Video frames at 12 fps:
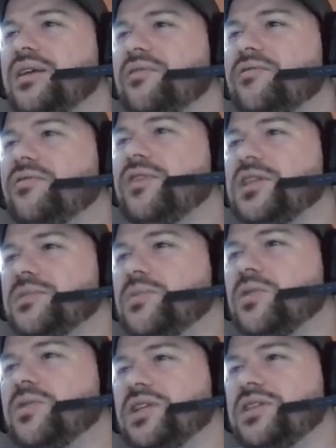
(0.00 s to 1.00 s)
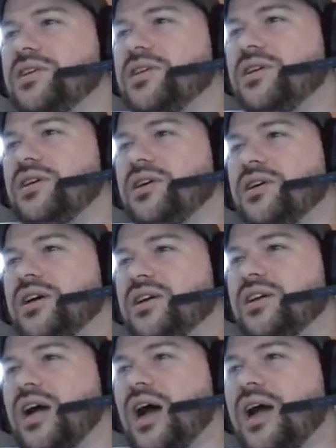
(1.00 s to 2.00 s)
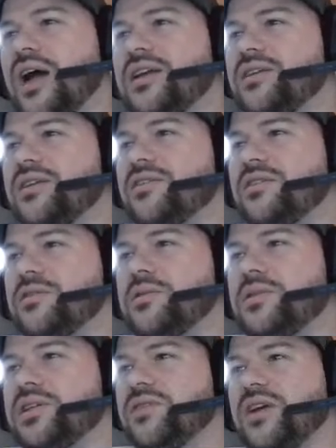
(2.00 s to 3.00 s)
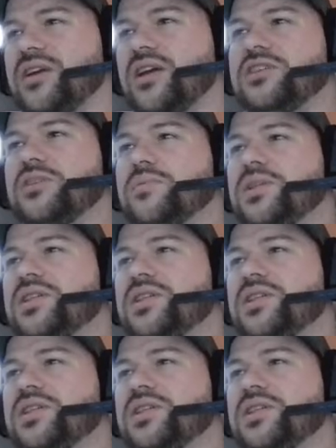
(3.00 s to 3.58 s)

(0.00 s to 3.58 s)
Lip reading: invisible this year. Lucas Van Ness should be